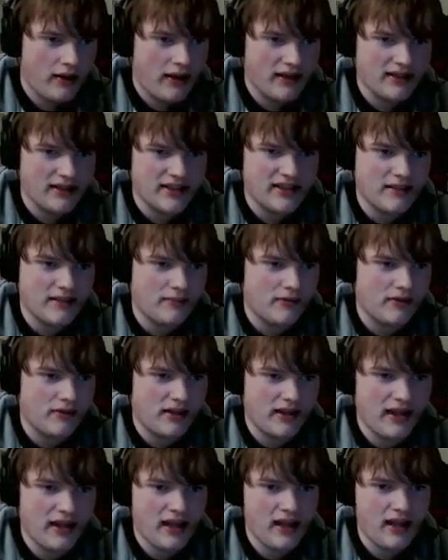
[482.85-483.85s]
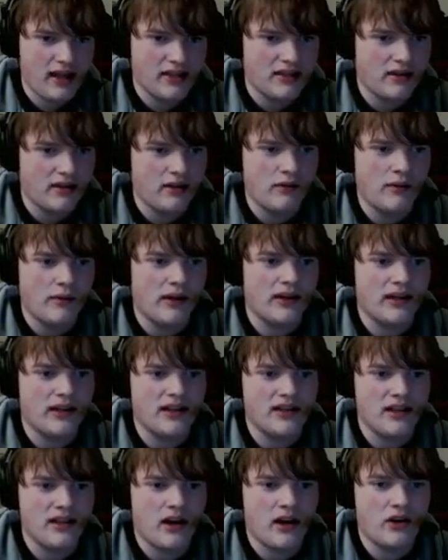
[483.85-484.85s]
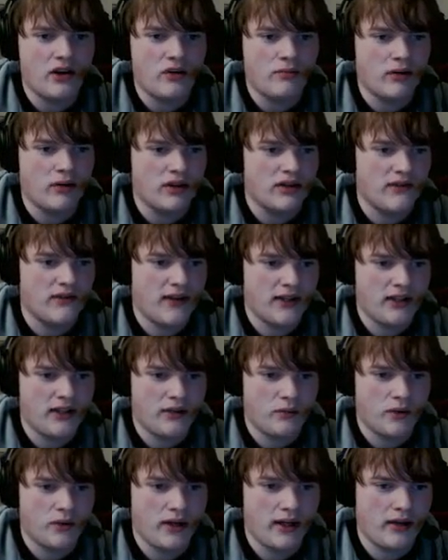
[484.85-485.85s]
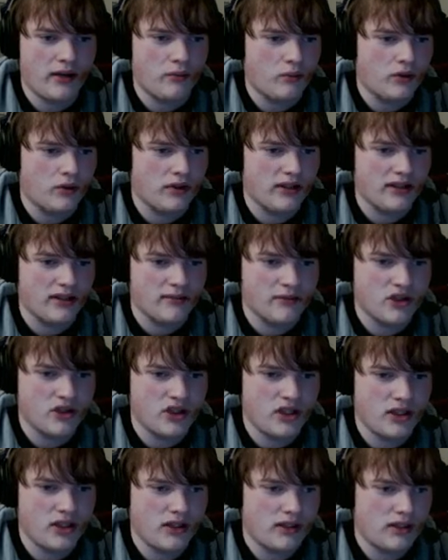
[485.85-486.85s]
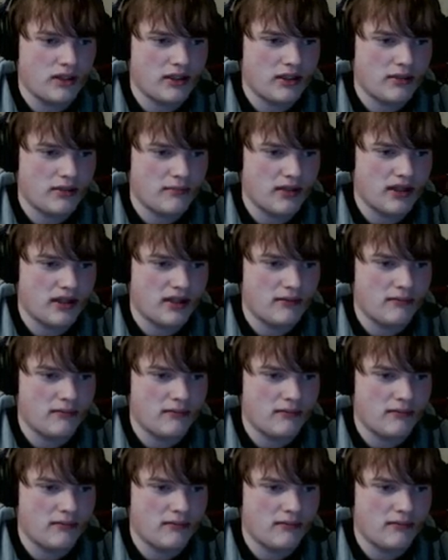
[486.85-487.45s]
As I stepped through the gate, I suddenly recognized the auto parts factory where I had worked as a machinist.